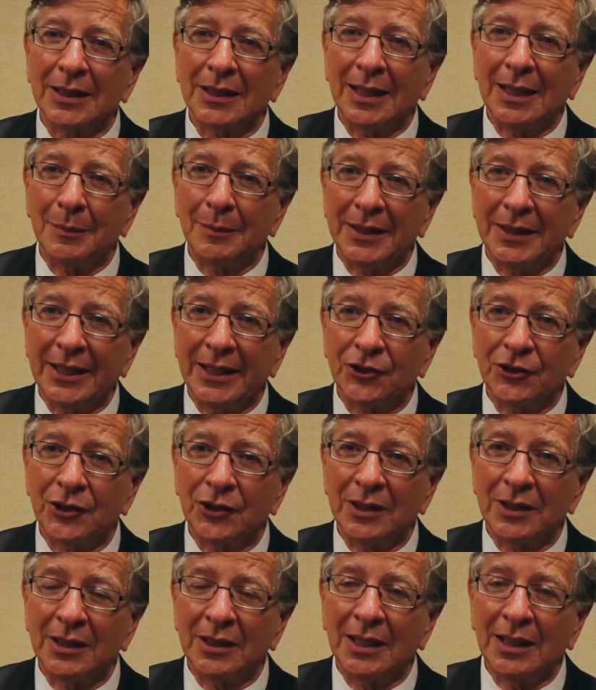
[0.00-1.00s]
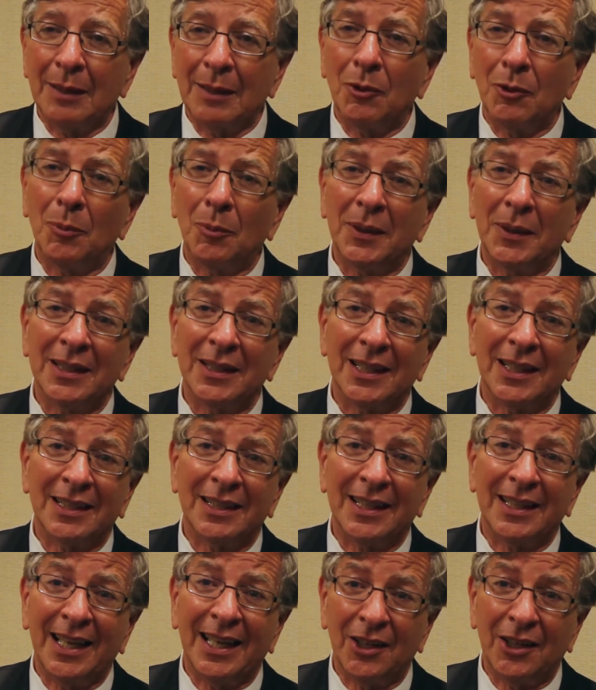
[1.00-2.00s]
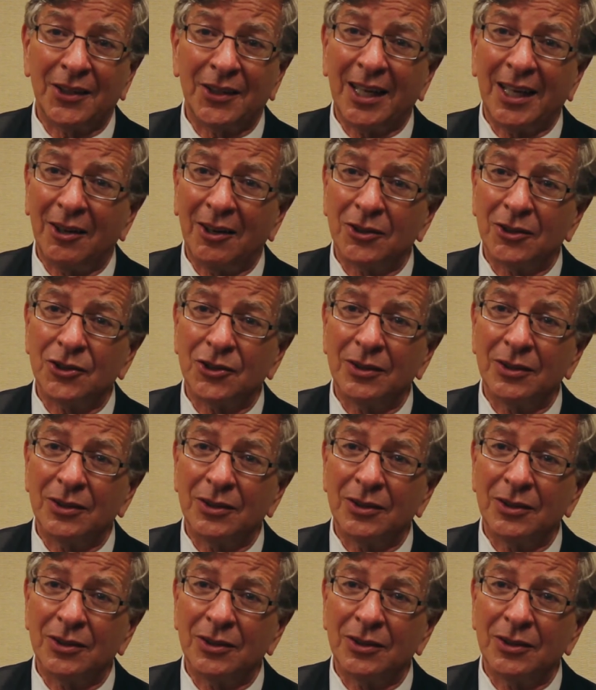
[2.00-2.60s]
accommodation. I'm hoping that the Healthcare